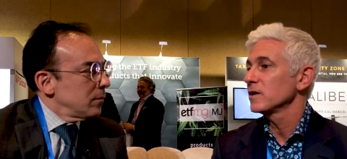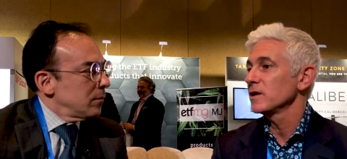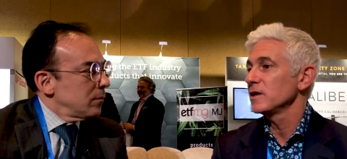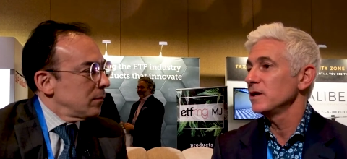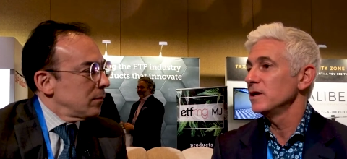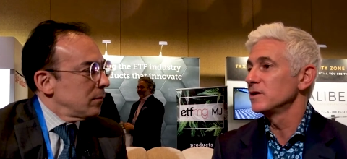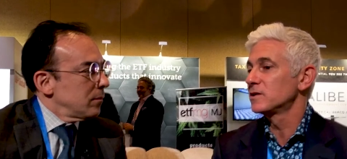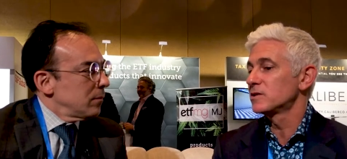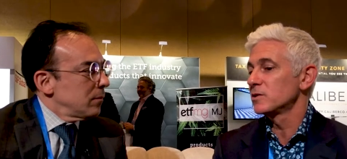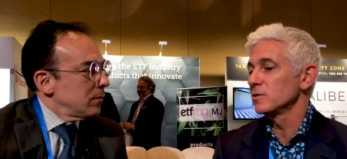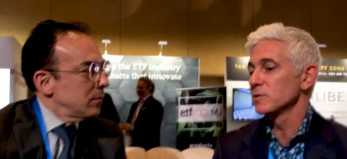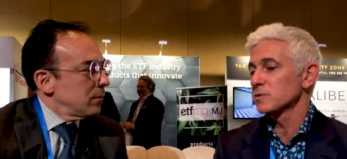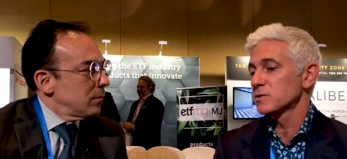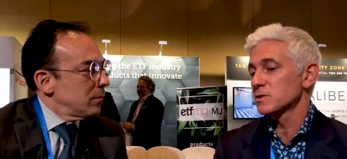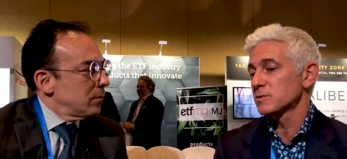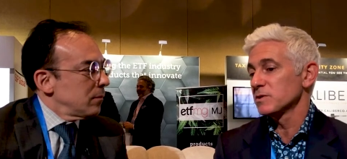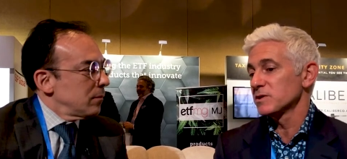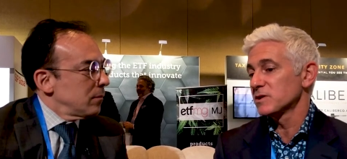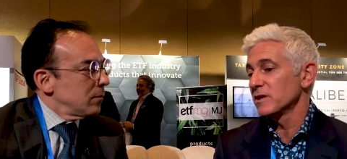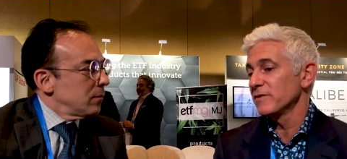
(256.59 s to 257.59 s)
Speaker 1: into a
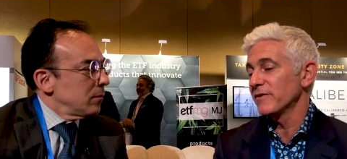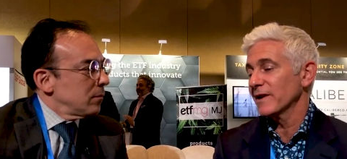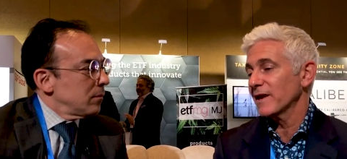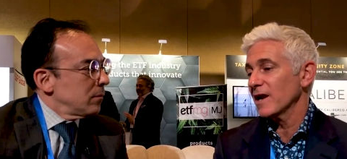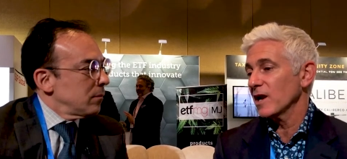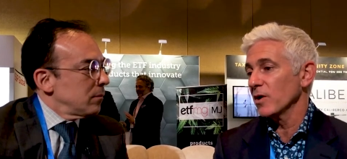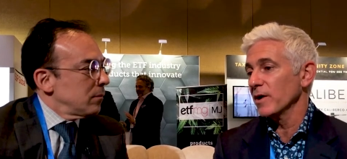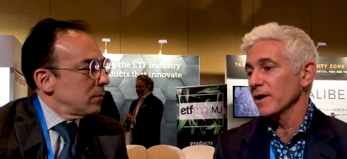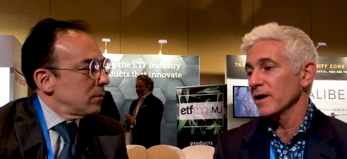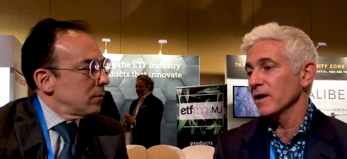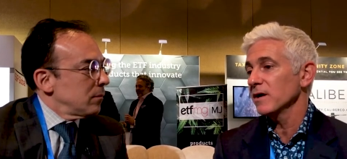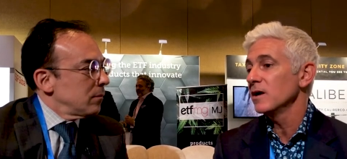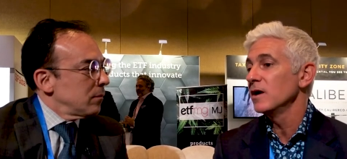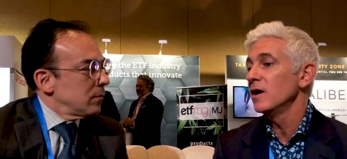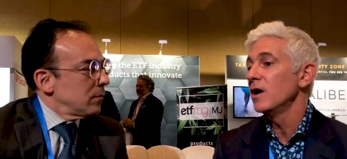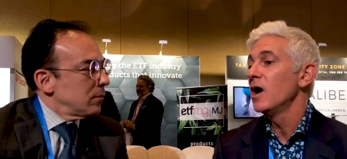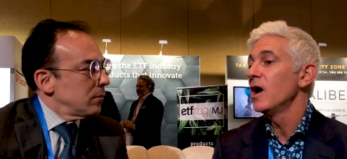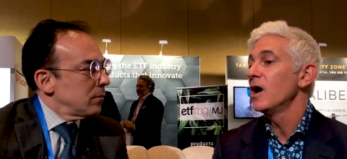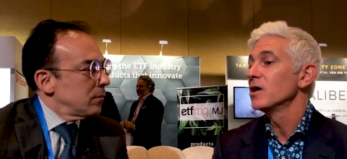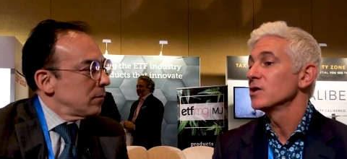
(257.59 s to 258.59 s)
specific area.
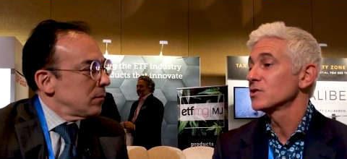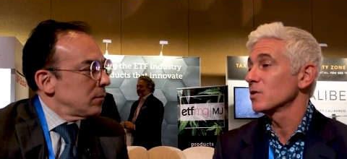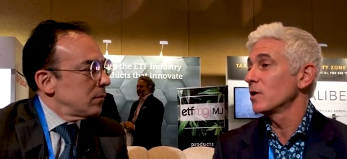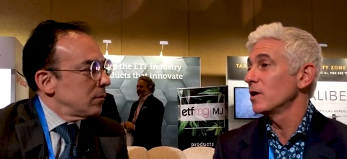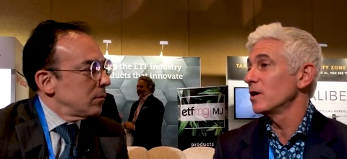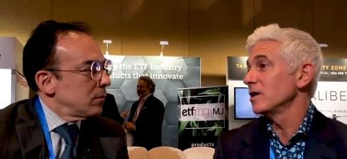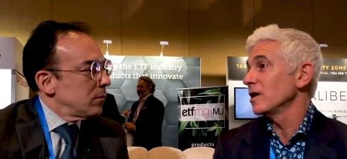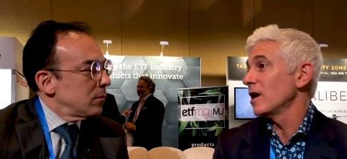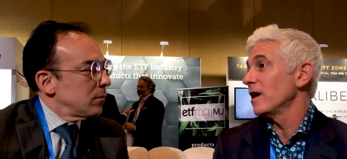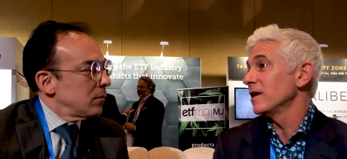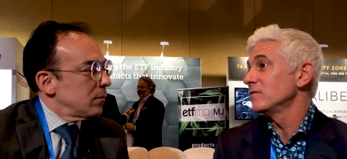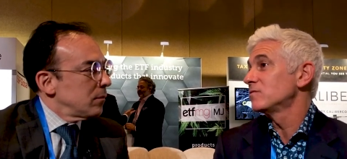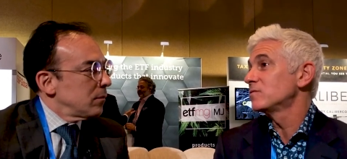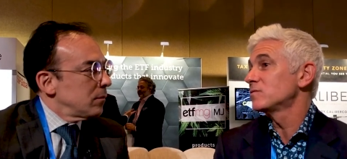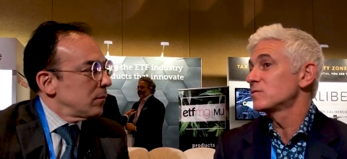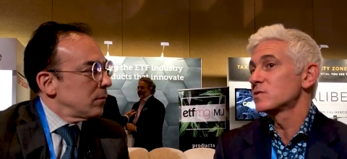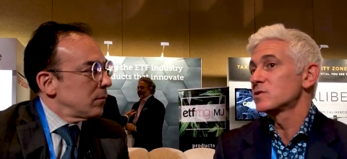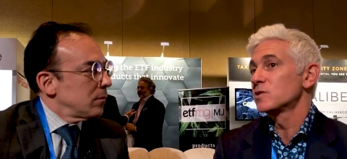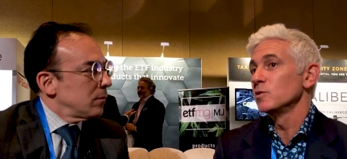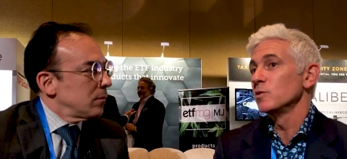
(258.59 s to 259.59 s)
So I, I,
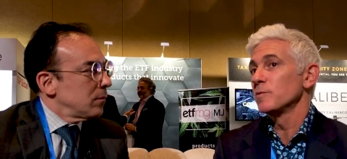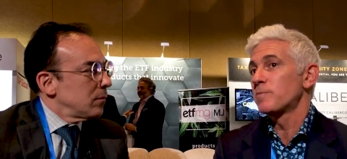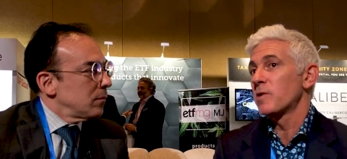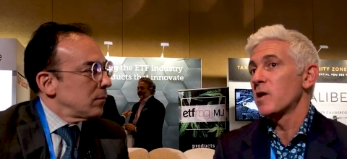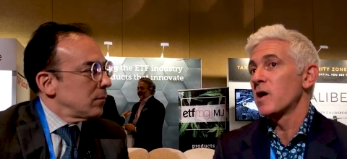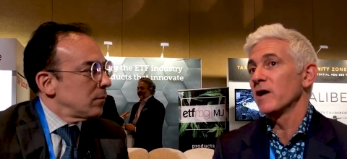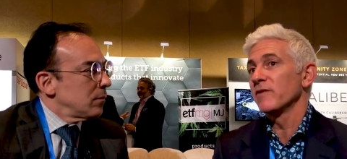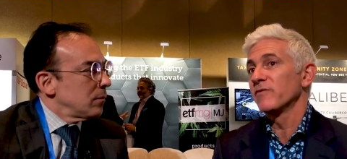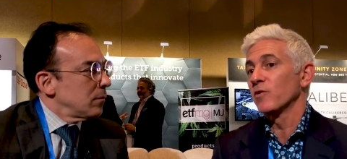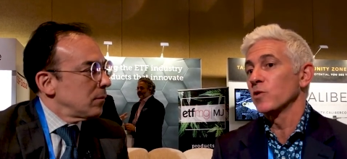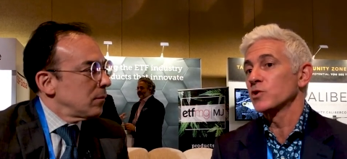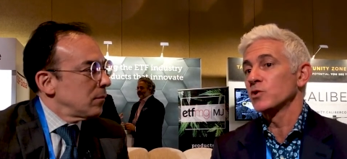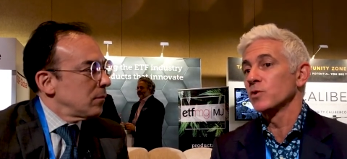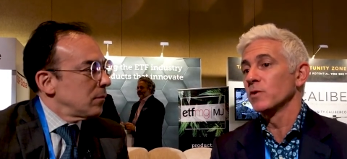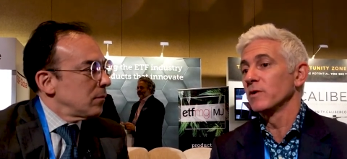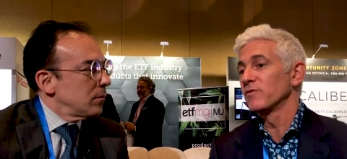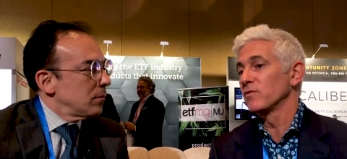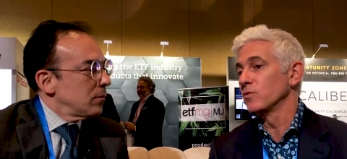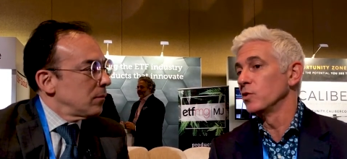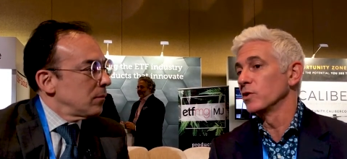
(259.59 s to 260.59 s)
do it by virtue
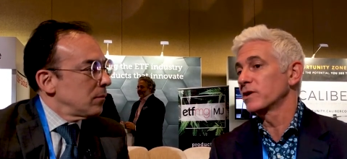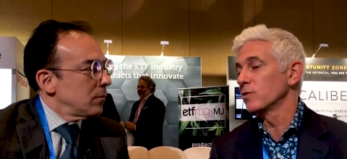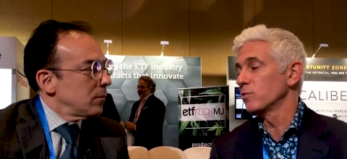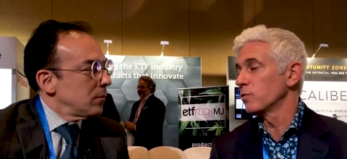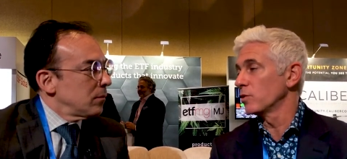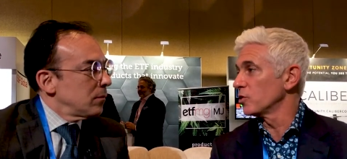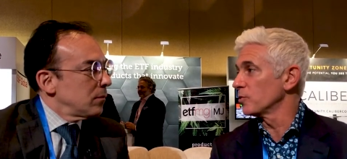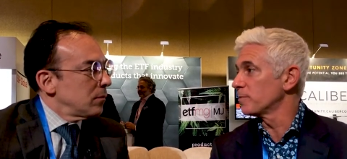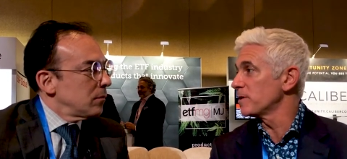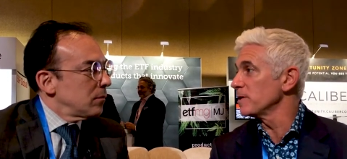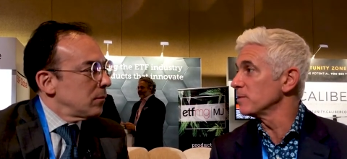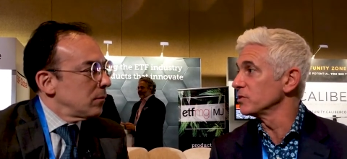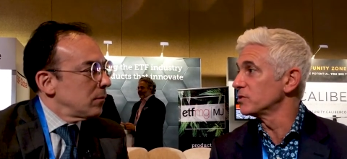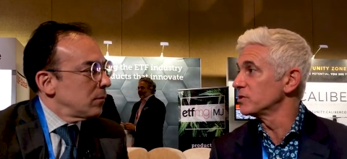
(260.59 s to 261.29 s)
of looking at what other people